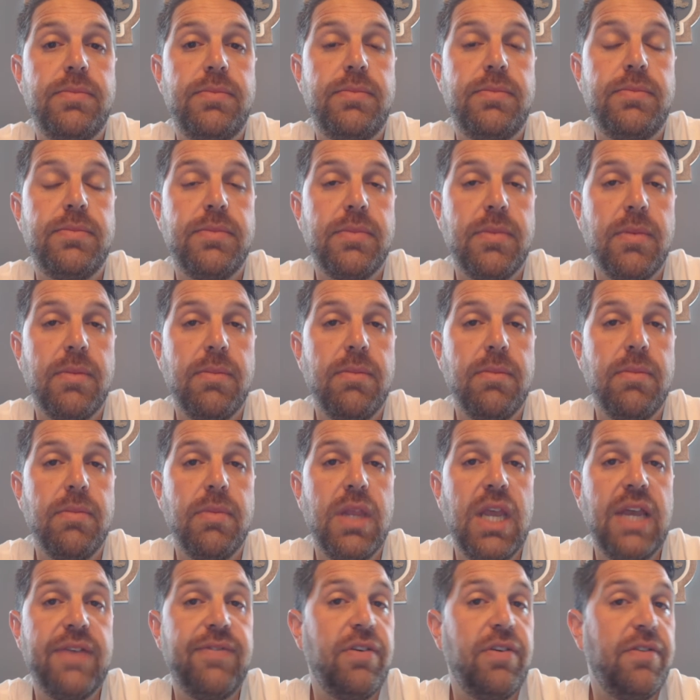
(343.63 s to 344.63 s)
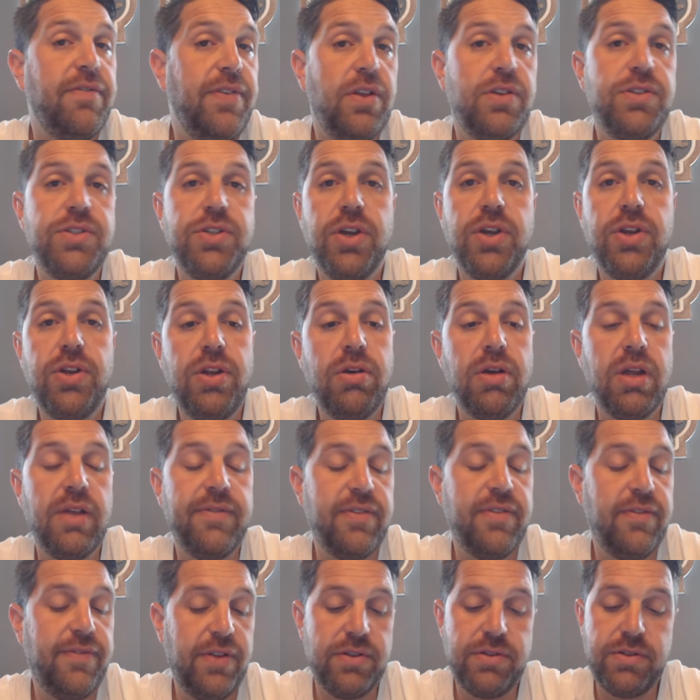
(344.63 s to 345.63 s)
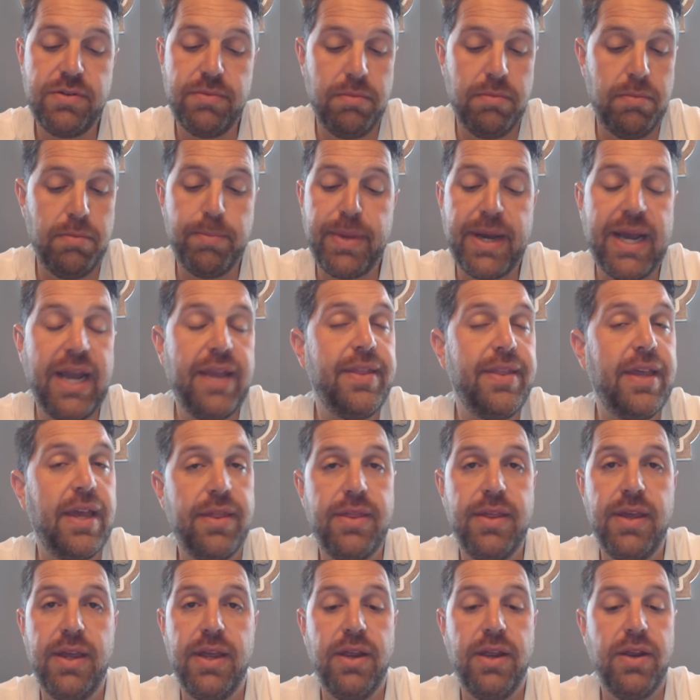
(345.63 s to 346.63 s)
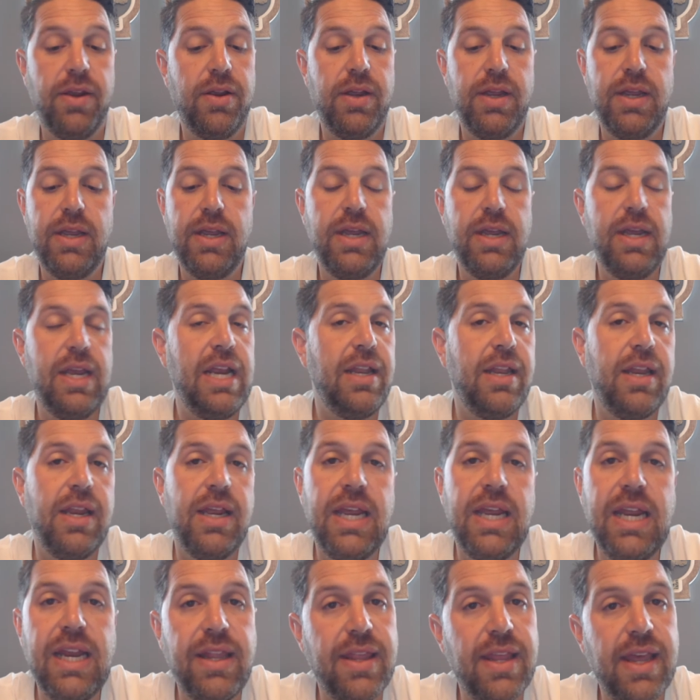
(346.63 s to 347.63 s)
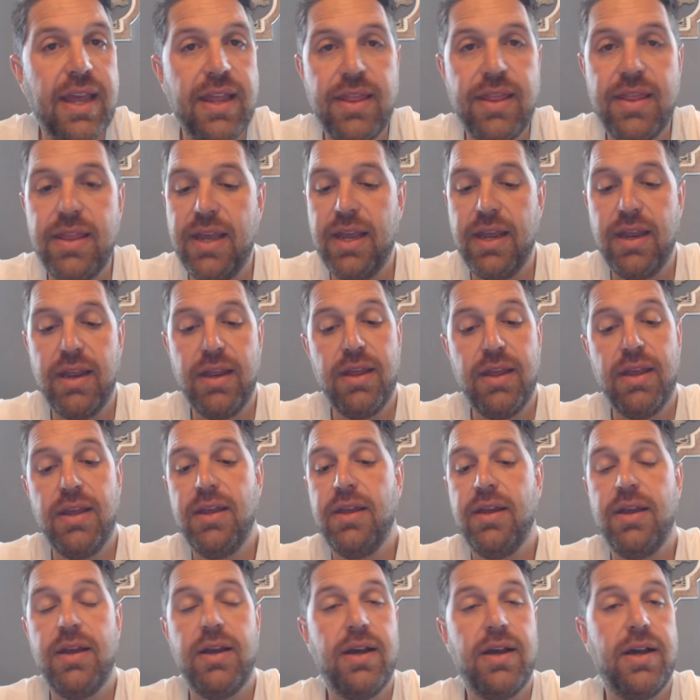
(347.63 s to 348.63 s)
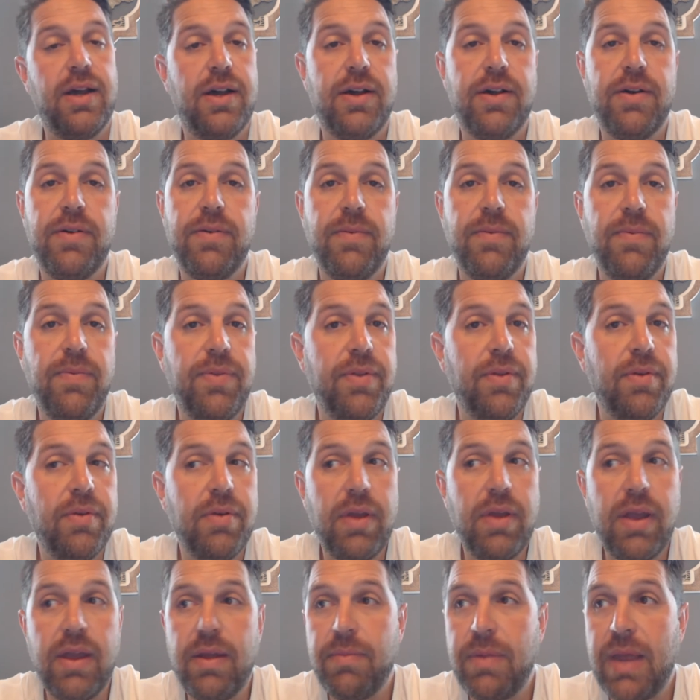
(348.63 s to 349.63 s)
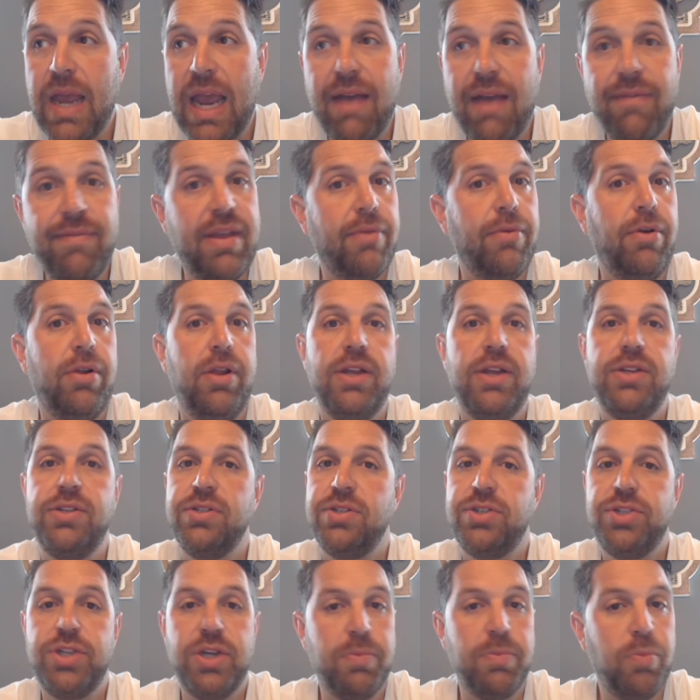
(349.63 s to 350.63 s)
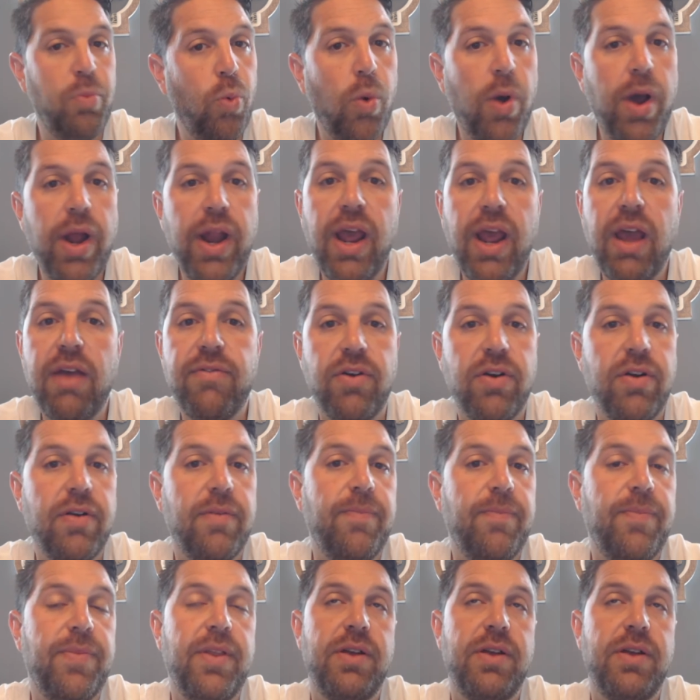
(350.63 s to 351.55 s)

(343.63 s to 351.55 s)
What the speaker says: If it feels good, do it. If it feels, buy that thing, eat that thing, have that relationship, whatever.